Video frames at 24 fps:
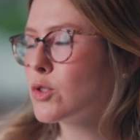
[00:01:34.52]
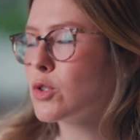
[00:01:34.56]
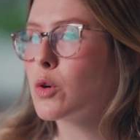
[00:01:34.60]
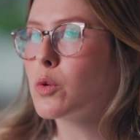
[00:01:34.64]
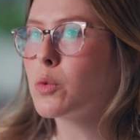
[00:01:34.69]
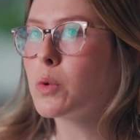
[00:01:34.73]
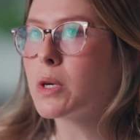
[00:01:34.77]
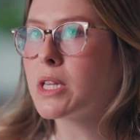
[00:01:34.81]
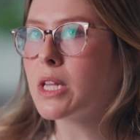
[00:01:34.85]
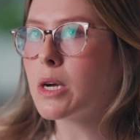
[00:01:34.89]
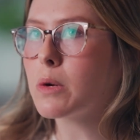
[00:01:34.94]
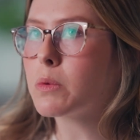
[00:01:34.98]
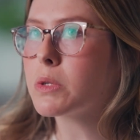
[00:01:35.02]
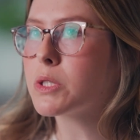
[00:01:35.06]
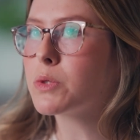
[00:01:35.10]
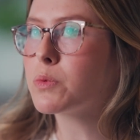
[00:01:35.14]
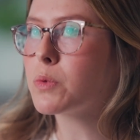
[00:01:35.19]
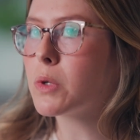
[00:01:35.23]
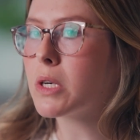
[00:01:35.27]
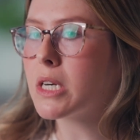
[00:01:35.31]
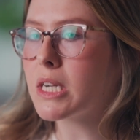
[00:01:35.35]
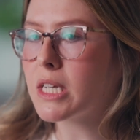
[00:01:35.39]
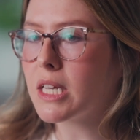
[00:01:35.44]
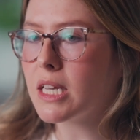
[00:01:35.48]
So when I was
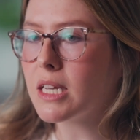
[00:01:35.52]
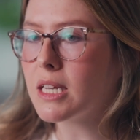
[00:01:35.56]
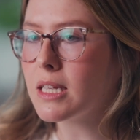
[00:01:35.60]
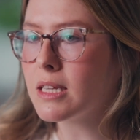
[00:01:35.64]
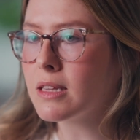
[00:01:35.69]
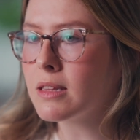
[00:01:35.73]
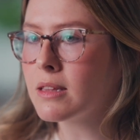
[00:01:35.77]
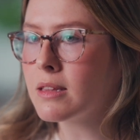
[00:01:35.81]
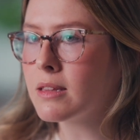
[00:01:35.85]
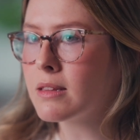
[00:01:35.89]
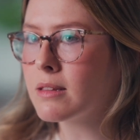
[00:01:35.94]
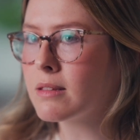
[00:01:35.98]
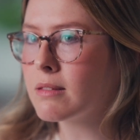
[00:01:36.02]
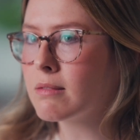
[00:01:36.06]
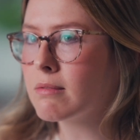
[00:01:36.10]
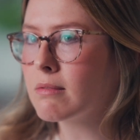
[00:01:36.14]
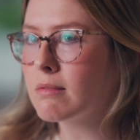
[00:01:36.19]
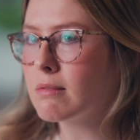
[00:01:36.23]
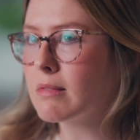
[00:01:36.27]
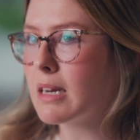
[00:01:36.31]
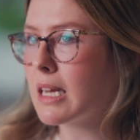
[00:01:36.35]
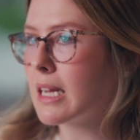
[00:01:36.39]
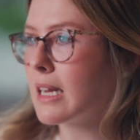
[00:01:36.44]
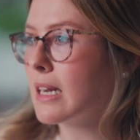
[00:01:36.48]
working in,
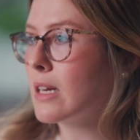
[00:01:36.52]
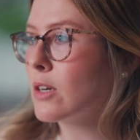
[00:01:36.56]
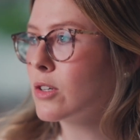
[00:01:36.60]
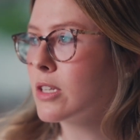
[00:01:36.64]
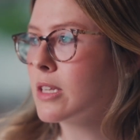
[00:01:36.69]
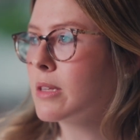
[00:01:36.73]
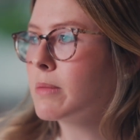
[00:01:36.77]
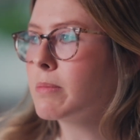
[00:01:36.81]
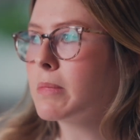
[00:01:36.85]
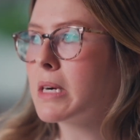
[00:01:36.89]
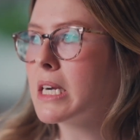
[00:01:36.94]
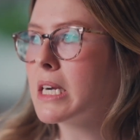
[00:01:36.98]
like a lot in